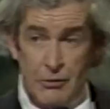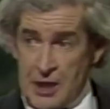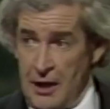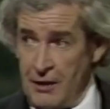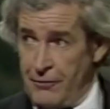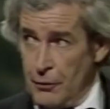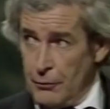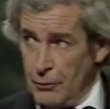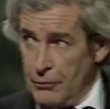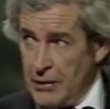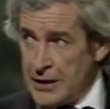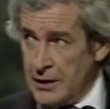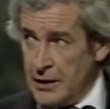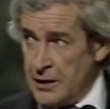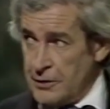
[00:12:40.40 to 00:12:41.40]
telephone will
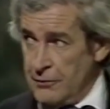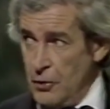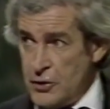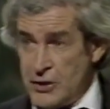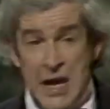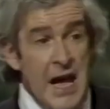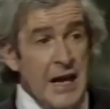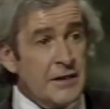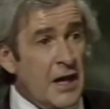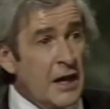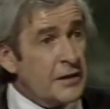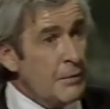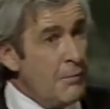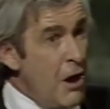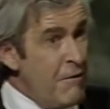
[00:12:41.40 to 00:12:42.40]
recognize the voice and
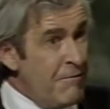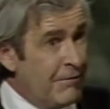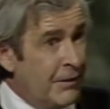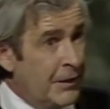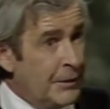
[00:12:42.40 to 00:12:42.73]
cut them off.